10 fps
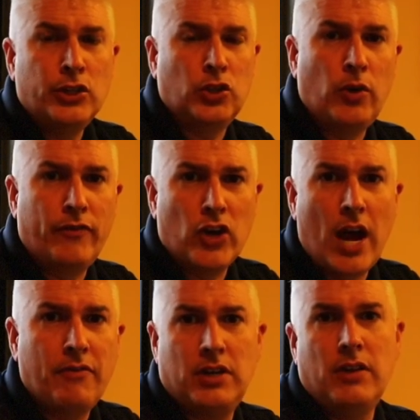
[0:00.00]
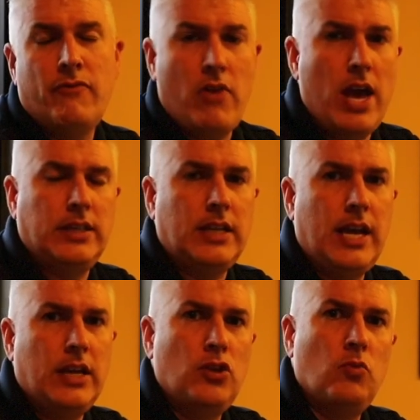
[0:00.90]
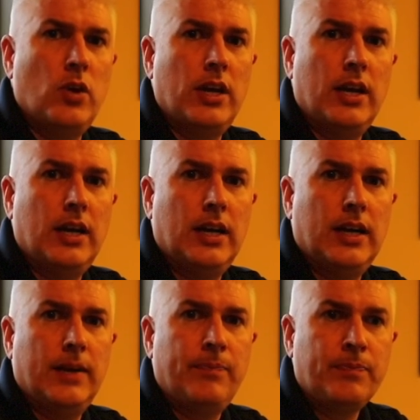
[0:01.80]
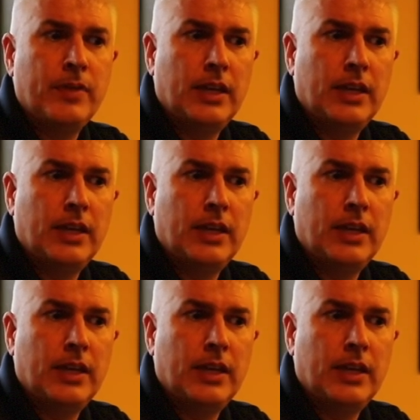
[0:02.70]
So if you're having an event and you want to uh, um,